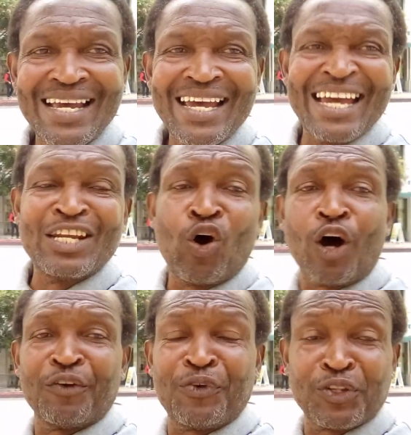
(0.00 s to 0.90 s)
in
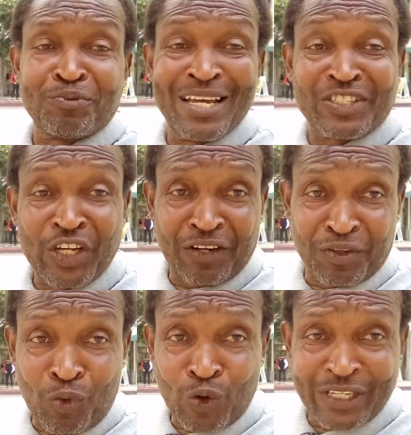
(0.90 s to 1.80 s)
order for you to be a son of the
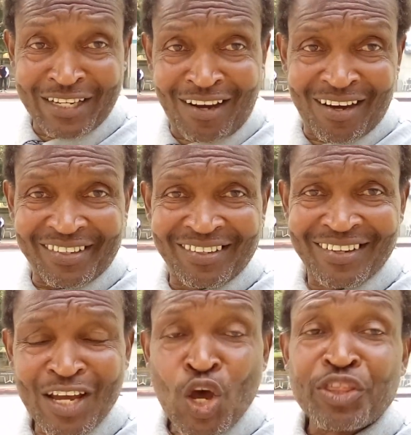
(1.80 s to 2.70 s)
Most High God,
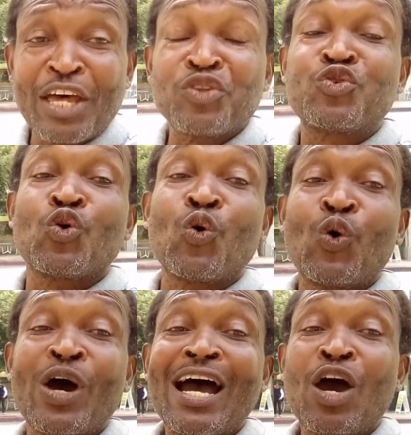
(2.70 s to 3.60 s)
then you
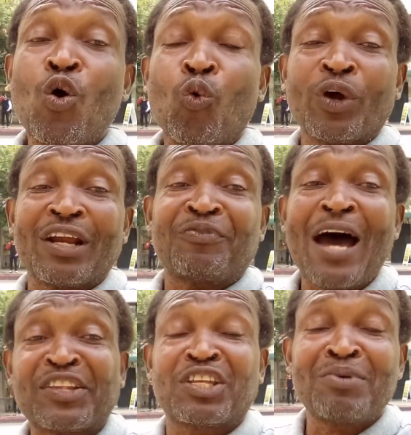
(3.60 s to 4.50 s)
would have
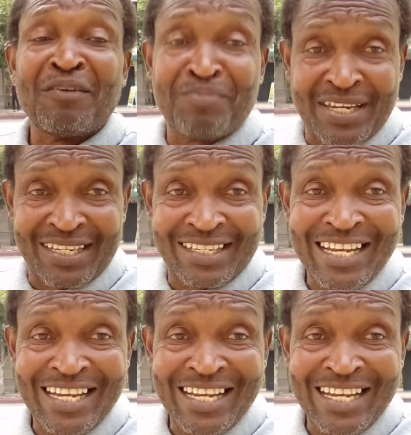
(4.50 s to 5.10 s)
had to have been